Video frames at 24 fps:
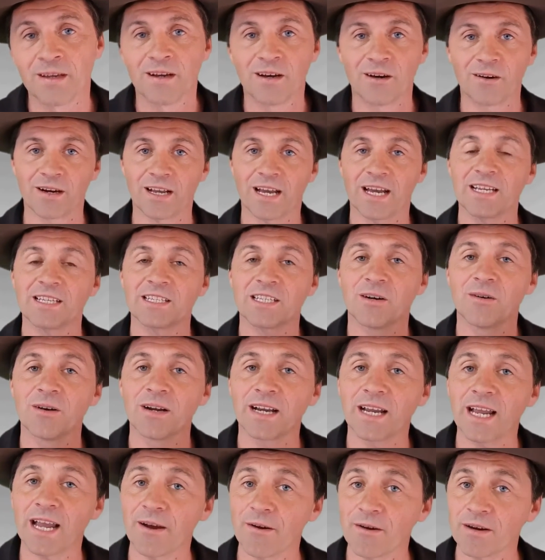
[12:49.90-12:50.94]
Okay, so
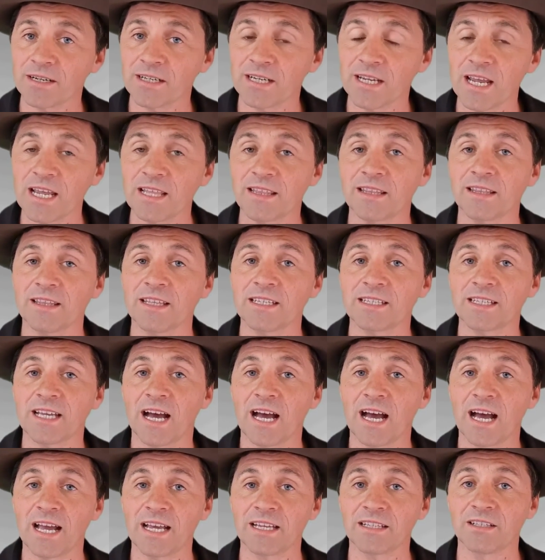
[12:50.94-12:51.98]
I'm guaranteeing that this
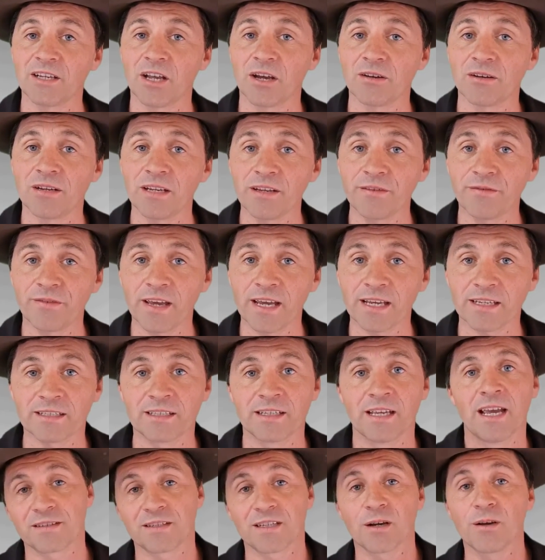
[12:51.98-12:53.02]
car has no
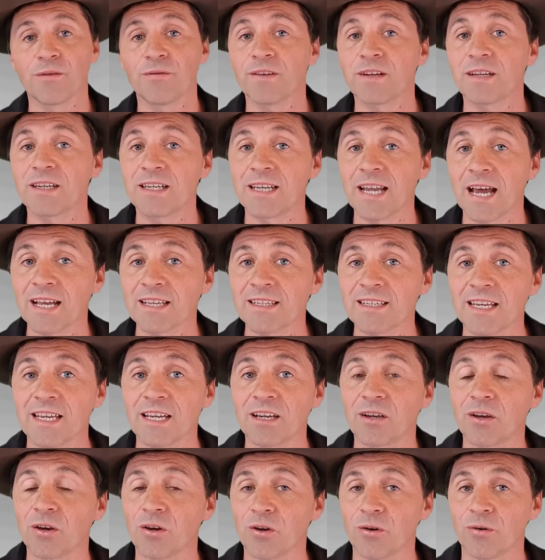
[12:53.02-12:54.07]
defects. So if it does
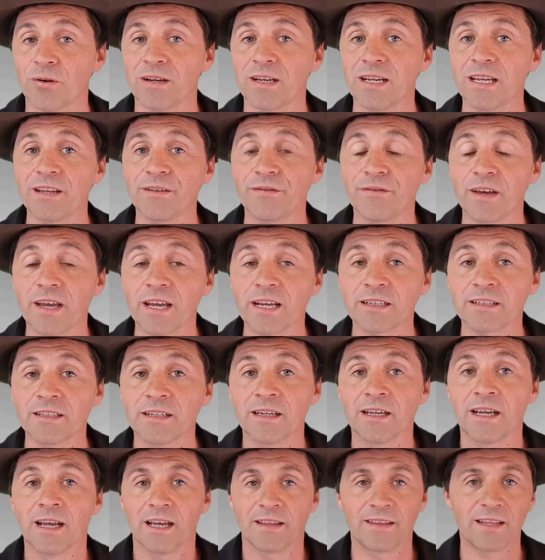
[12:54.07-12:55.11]
incur a defect,
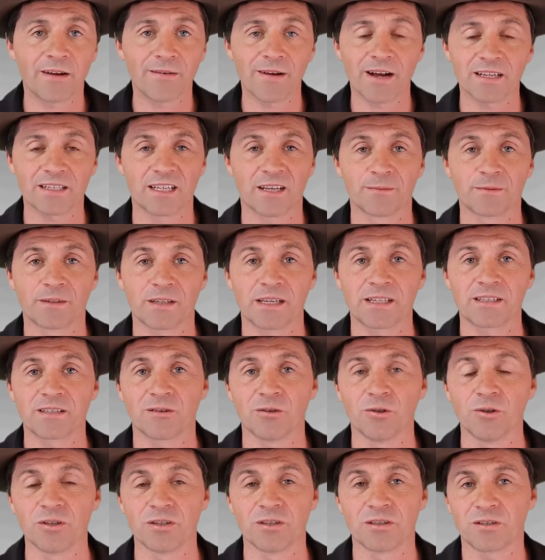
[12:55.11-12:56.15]
and there are some
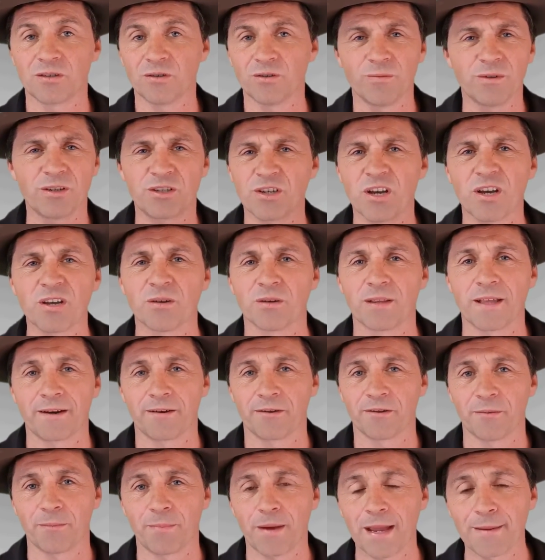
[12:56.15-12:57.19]
exclusions to it, we show you all that
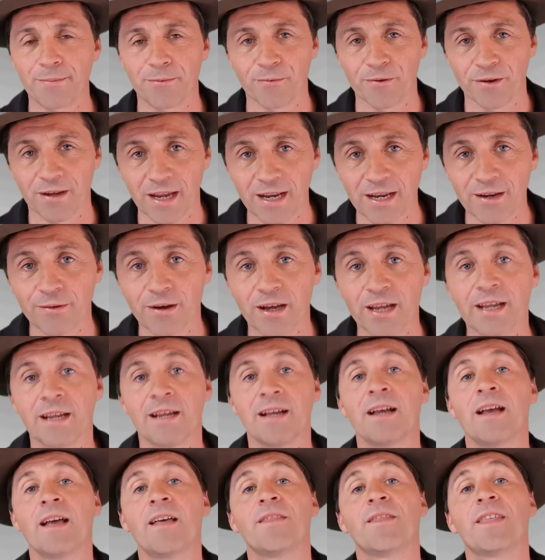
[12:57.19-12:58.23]
on the paperwork anyway,
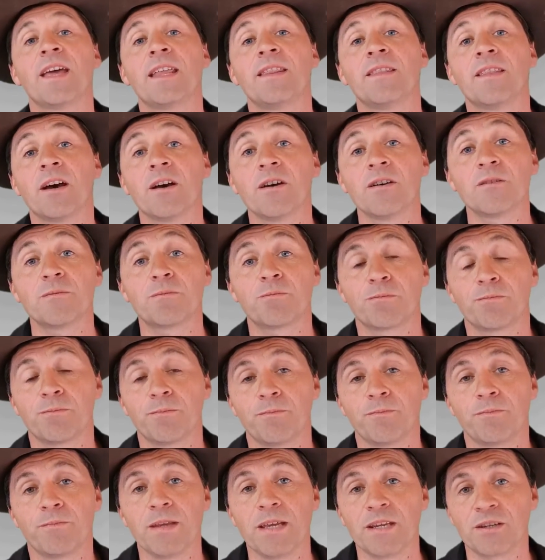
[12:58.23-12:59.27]
then those
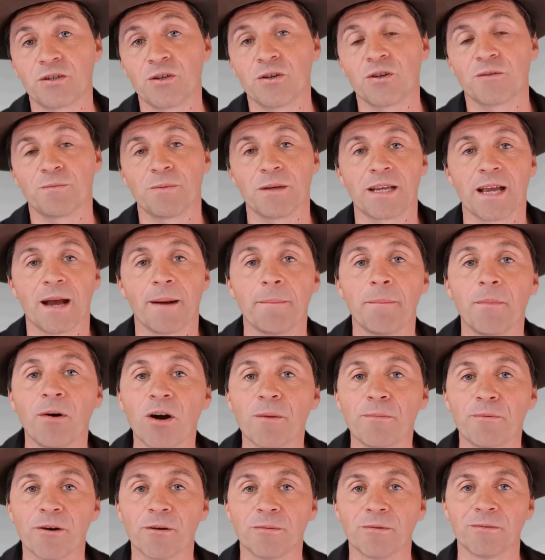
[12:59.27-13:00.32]
issues become
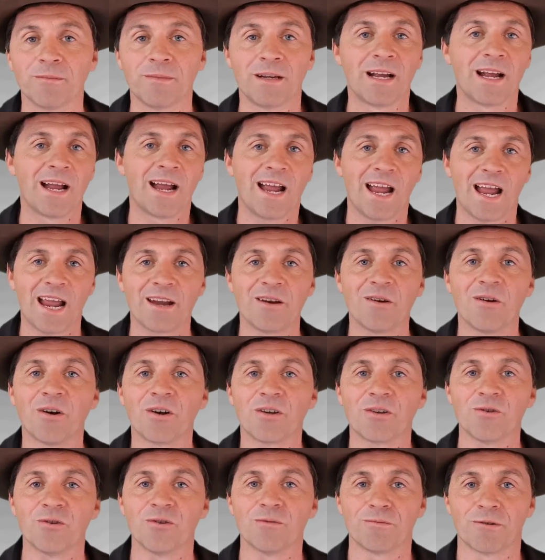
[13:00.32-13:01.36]
my problem and
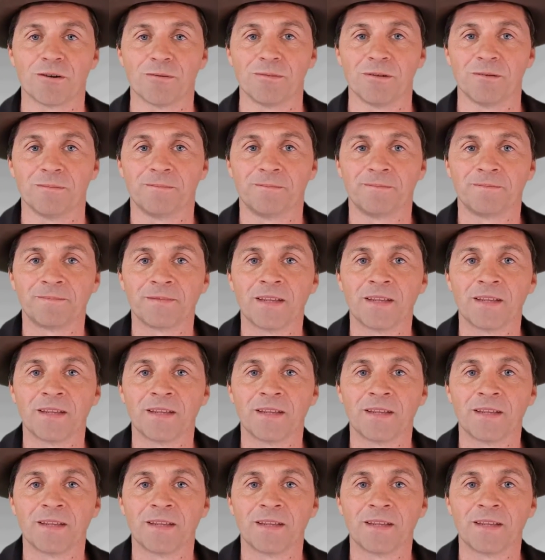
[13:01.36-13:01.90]
not your problem.